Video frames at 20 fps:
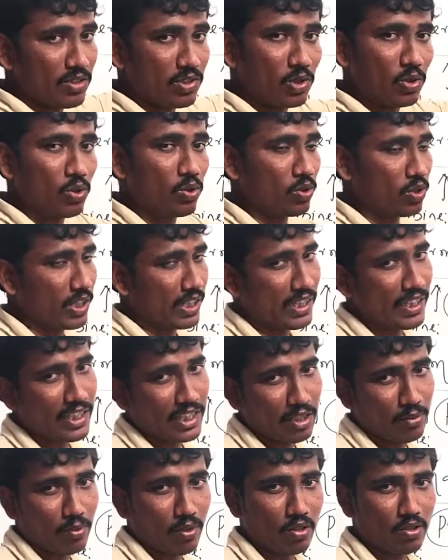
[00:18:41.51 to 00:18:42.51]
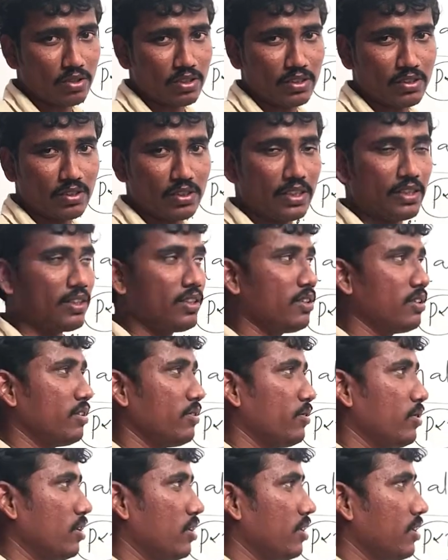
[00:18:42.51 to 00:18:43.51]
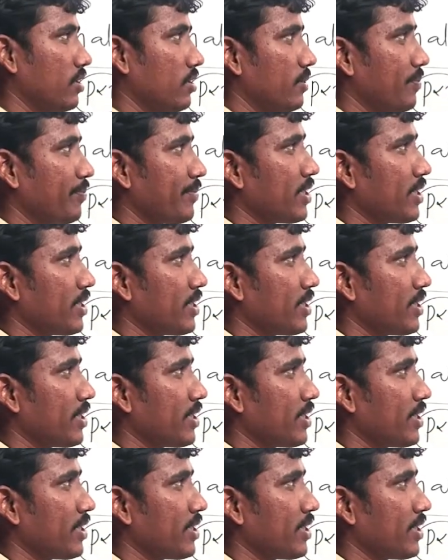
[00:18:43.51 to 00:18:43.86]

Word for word: So reheating process, and uh, what uh,